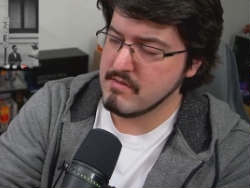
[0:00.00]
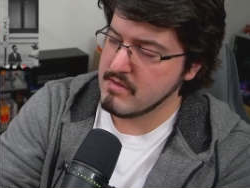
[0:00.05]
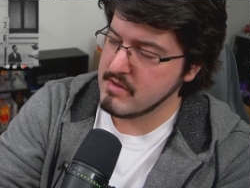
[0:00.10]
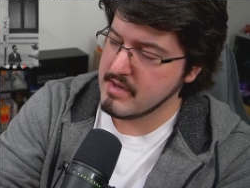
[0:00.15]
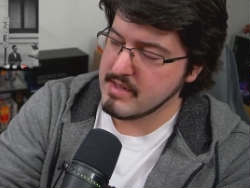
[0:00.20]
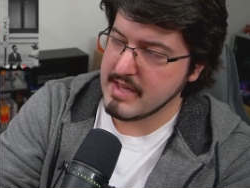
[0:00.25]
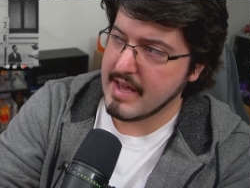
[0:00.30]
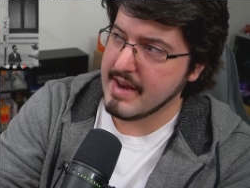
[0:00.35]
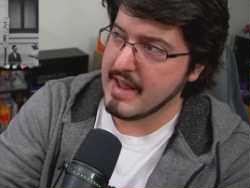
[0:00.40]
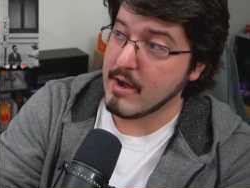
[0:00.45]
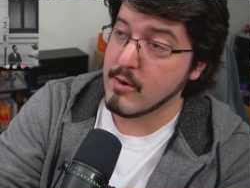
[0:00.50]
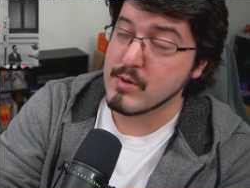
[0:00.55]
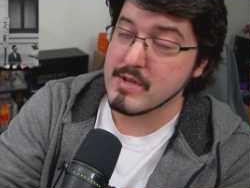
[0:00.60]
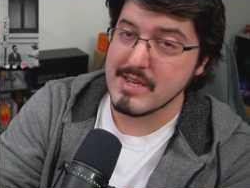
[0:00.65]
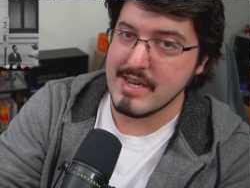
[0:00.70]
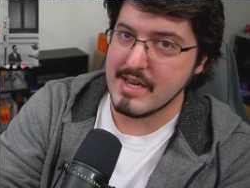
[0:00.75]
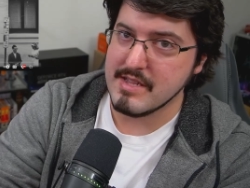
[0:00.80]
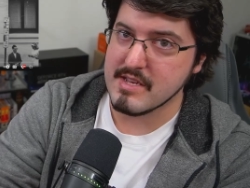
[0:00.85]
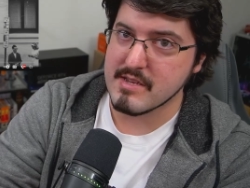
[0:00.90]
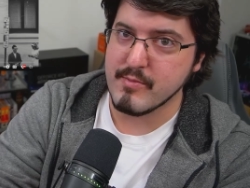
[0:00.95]
that out
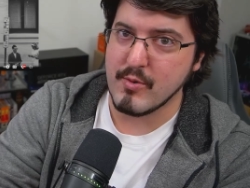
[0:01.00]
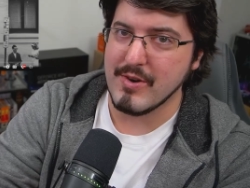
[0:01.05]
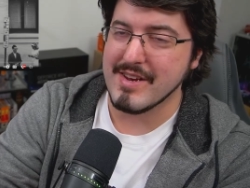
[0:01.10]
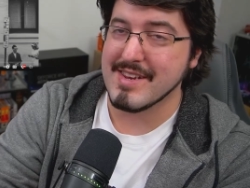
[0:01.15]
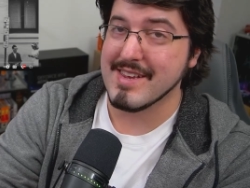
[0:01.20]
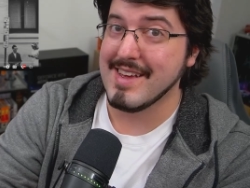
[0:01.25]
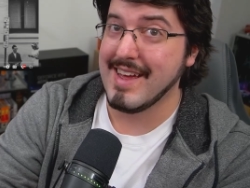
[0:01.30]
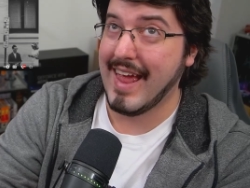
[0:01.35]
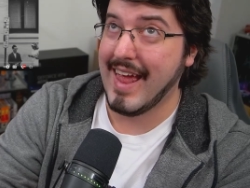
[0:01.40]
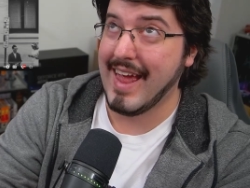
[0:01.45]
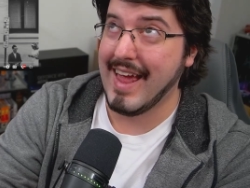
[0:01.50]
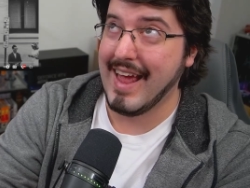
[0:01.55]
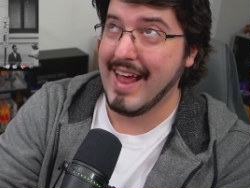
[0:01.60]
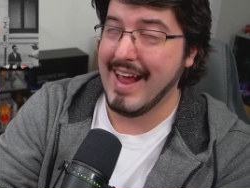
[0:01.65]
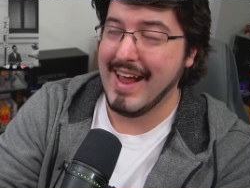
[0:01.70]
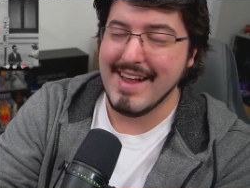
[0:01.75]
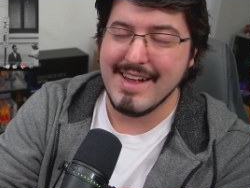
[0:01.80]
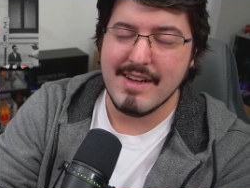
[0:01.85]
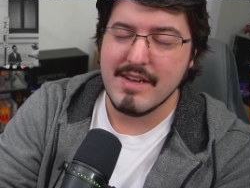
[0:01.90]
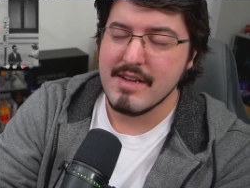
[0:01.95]
at this point.
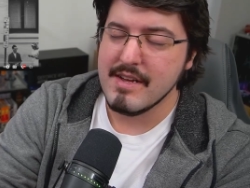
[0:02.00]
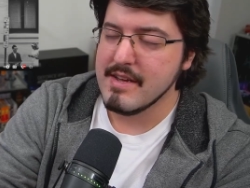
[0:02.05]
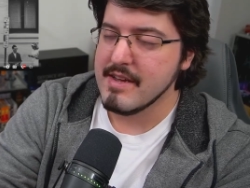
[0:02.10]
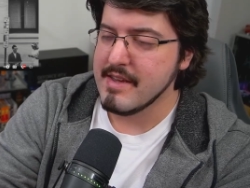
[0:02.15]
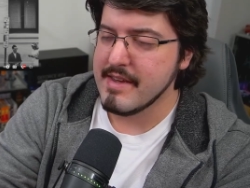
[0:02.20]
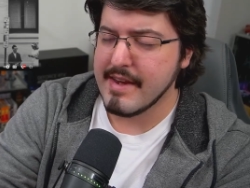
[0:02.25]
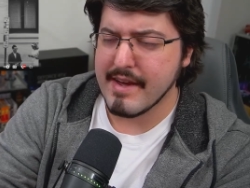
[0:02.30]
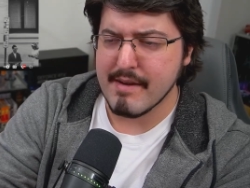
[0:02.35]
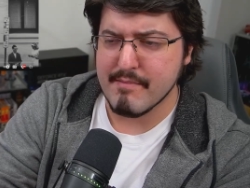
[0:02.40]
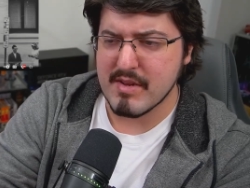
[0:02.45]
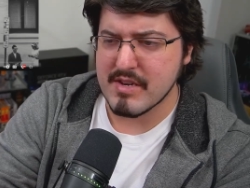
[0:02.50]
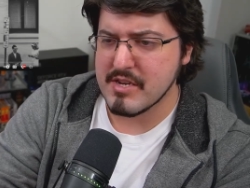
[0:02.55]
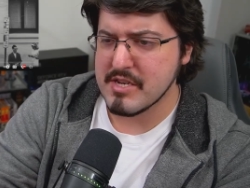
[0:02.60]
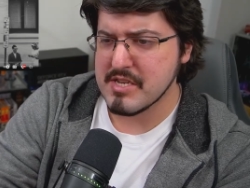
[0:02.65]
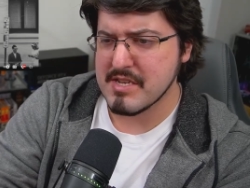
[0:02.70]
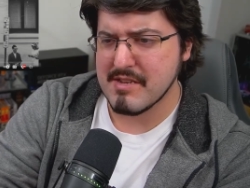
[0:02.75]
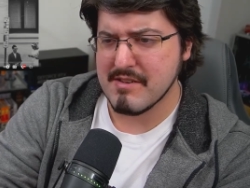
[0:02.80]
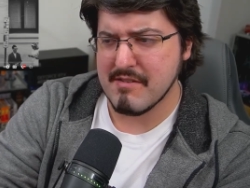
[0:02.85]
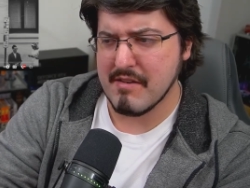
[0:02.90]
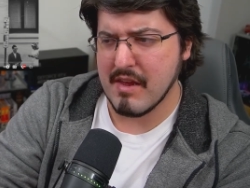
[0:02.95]
Yeah, but
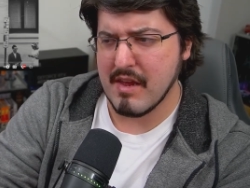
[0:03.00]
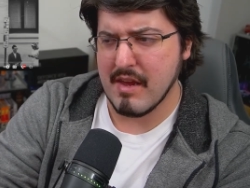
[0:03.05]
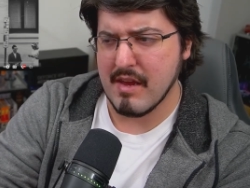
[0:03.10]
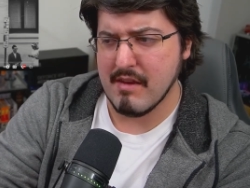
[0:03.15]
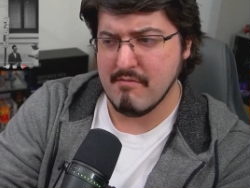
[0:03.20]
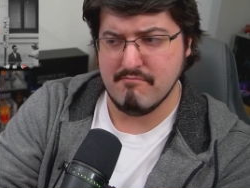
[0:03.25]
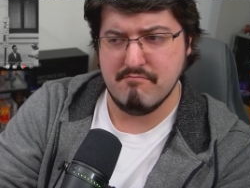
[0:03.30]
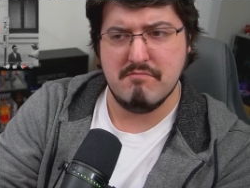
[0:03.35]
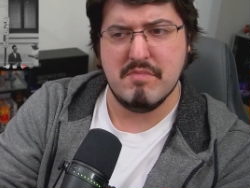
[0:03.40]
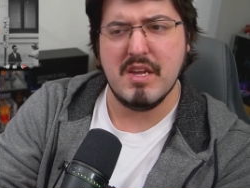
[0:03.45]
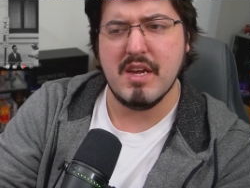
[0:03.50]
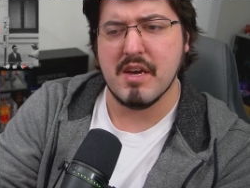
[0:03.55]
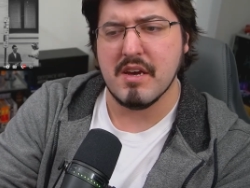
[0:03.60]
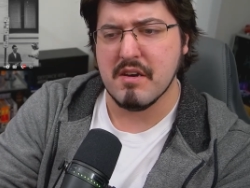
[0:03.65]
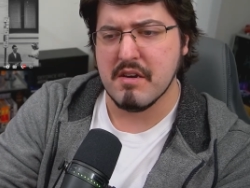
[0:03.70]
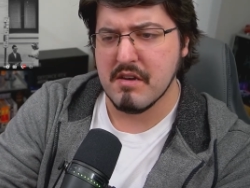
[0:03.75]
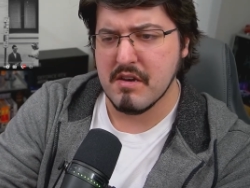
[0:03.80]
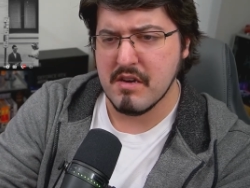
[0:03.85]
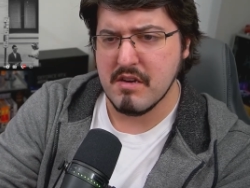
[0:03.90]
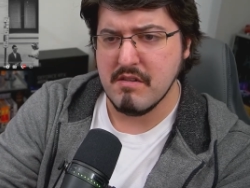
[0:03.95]
just, huh,
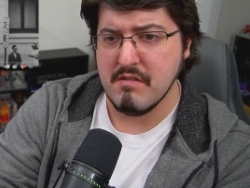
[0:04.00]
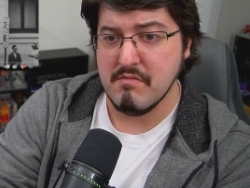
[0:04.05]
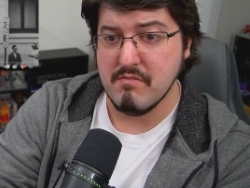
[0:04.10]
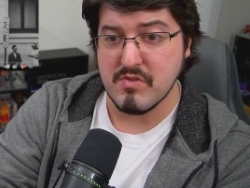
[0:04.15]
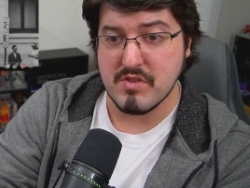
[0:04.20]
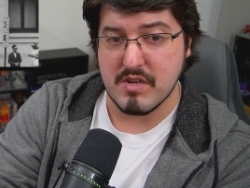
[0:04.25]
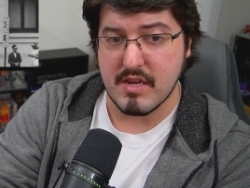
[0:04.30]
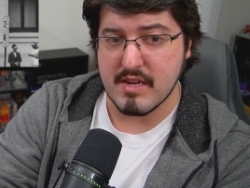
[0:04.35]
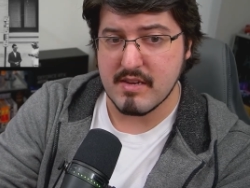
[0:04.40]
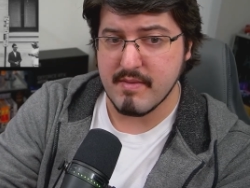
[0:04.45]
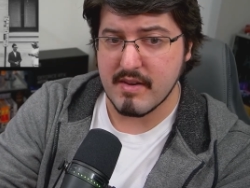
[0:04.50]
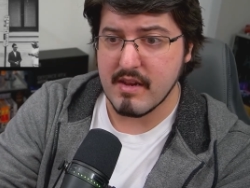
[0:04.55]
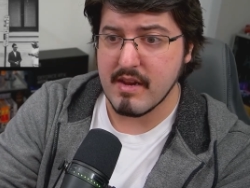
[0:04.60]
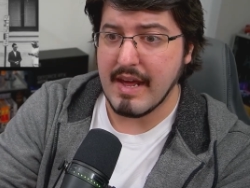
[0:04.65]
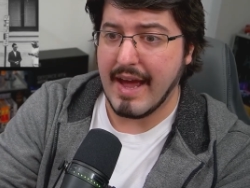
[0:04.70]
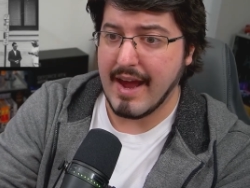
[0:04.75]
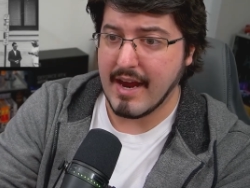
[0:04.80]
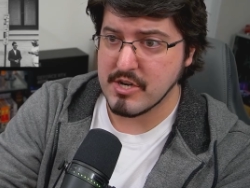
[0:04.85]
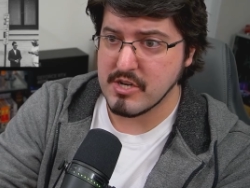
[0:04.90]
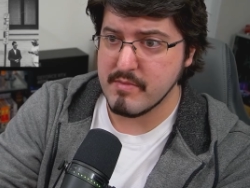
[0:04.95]
was not expecting it
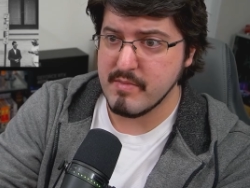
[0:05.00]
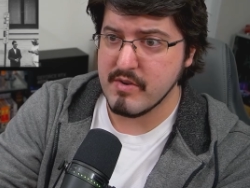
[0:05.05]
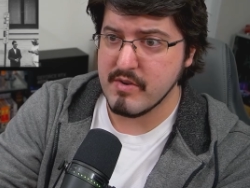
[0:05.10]
to actually life, be